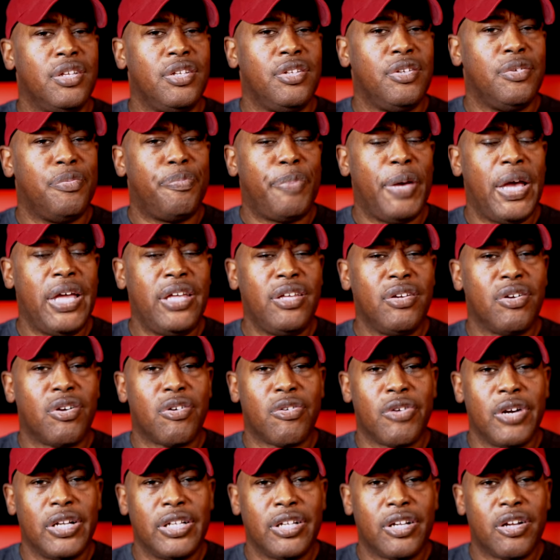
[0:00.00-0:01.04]
You pay your
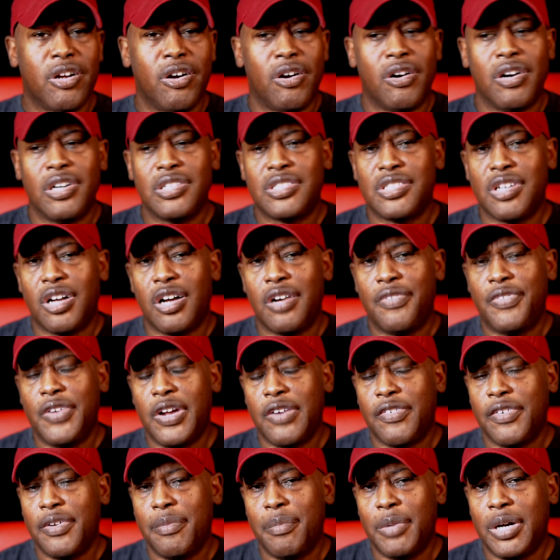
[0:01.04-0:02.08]
credit cards off
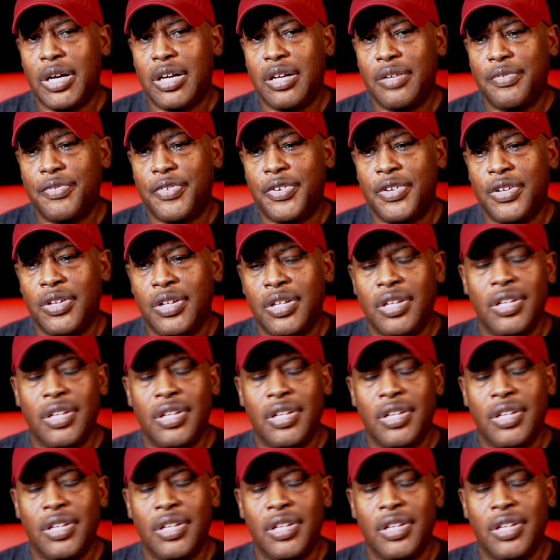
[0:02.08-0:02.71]
every month.